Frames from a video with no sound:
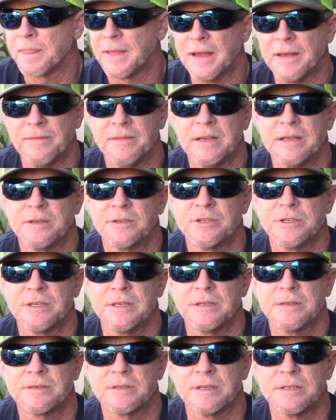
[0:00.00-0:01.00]
then
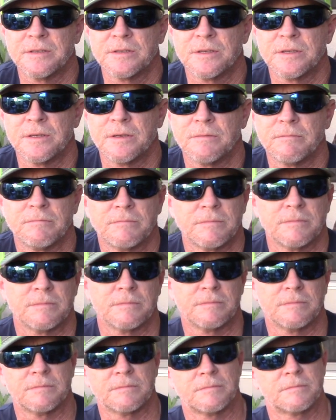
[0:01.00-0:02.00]
she sends
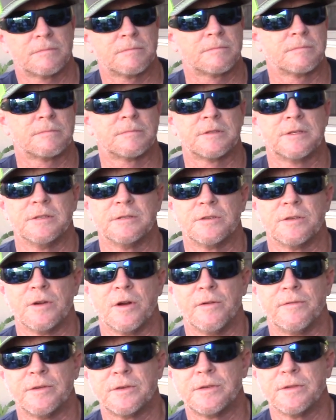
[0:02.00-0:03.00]
it
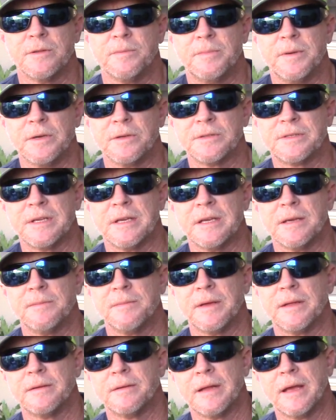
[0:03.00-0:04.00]
over to the build
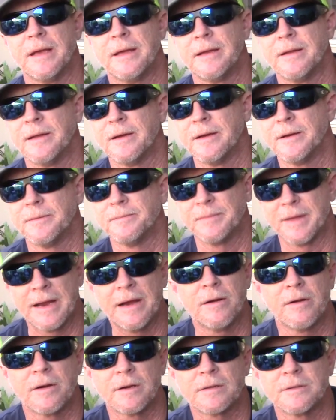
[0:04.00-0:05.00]
team, and
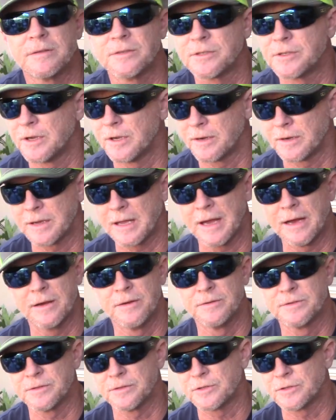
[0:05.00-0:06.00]
Eric, this young guy
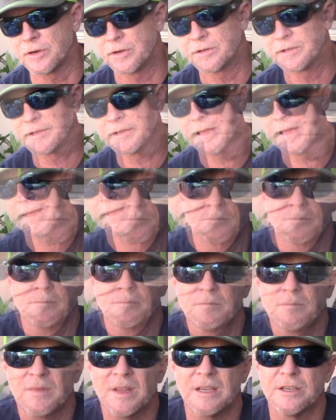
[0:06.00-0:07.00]
who's in charge of that.
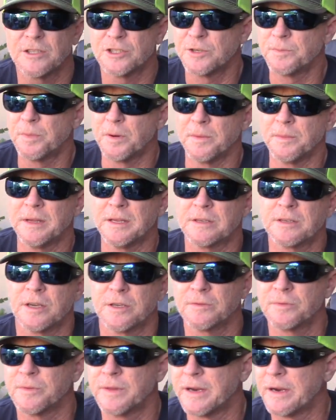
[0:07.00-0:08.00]
She put me in
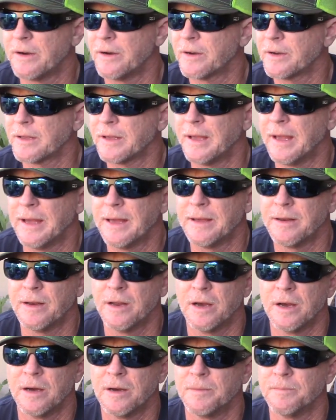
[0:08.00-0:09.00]
touch with Eric, and
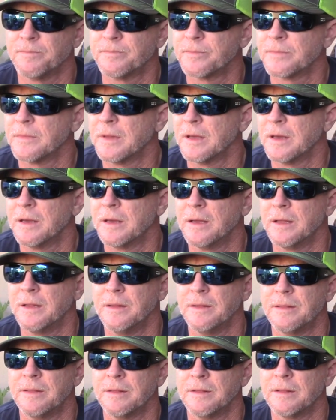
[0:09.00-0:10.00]

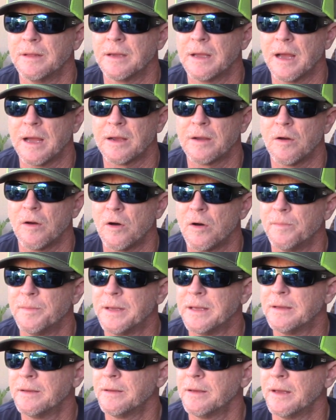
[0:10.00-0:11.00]
the guy called
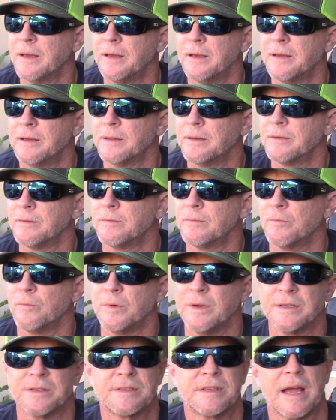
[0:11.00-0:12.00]
me, and
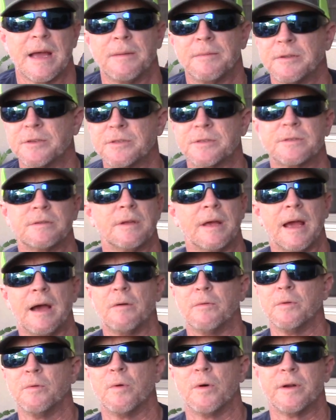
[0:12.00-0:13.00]
we established
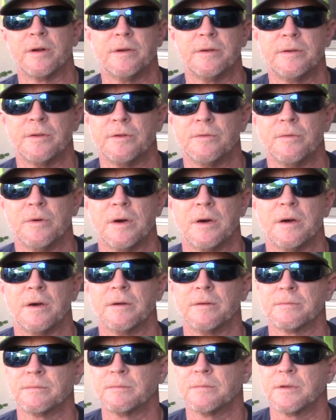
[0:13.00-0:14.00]
how we wanted
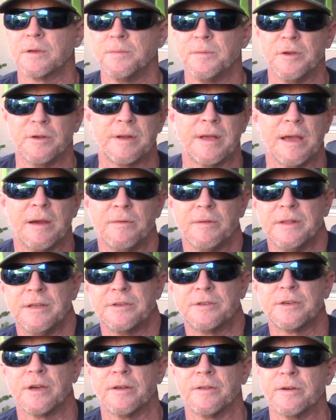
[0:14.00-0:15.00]
to communicate with
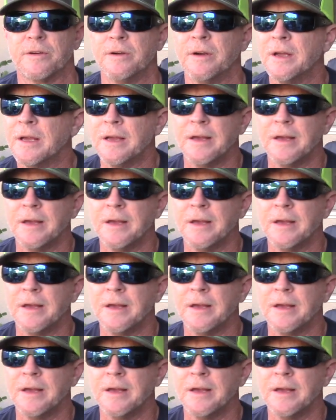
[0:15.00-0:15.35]
each other.